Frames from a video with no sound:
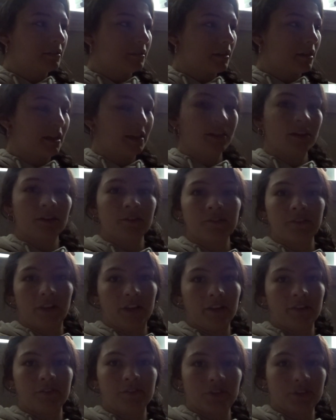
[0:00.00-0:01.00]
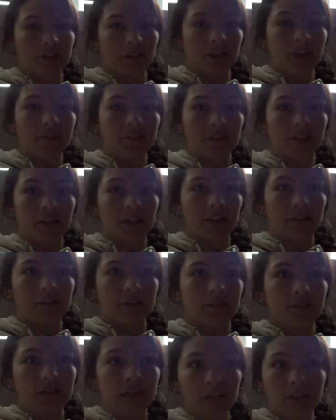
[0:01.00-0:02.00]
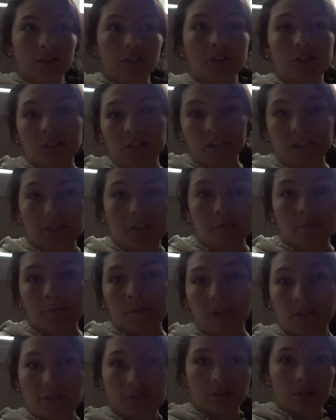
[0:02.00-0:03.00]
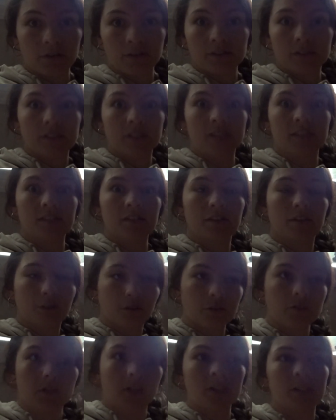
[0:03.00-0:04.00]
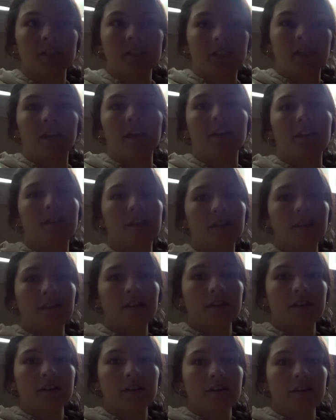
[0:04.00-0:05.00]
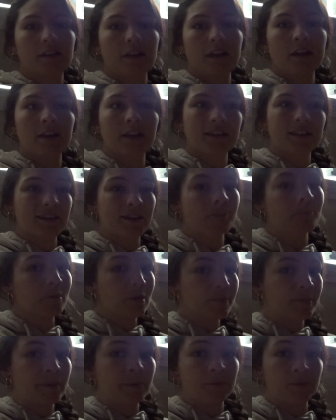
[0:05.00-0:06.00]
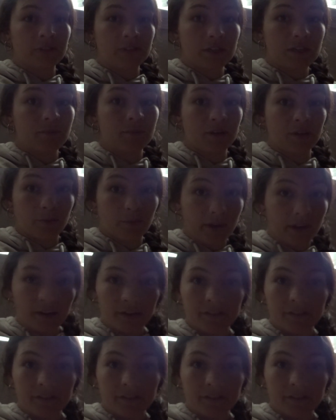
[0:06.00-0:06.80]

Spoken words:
and they're fighting for their life to get health insurance. That's what he also goes on to say. And I think more people need to be aware of